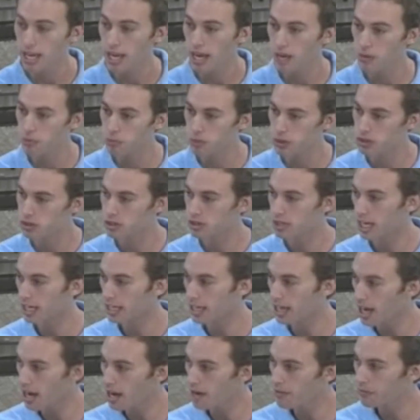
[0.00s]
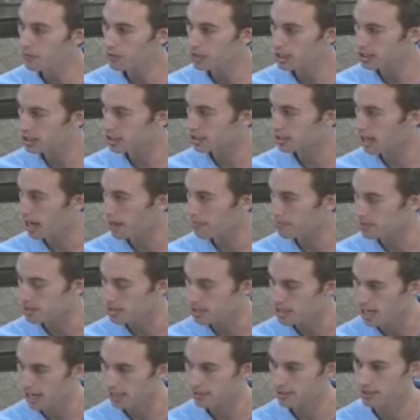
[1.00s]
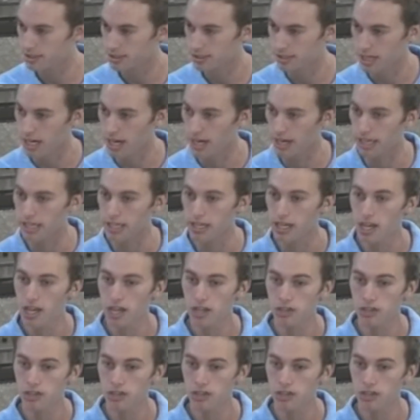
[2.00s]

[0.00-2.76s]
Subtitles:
and we should take every step necessary